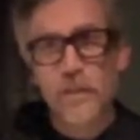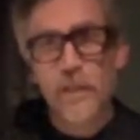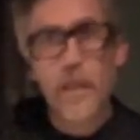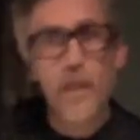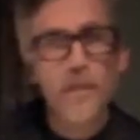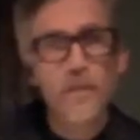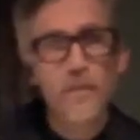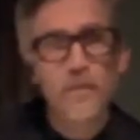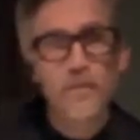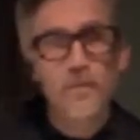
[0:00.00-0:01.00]
get it,
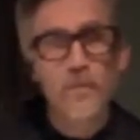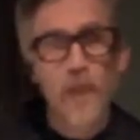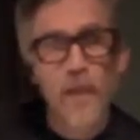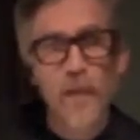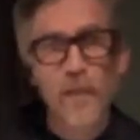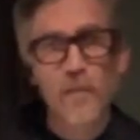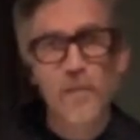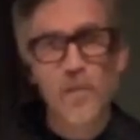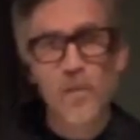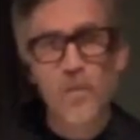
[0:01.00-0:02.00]
right? And
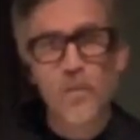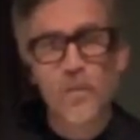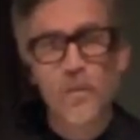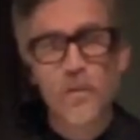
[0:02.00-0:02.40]
so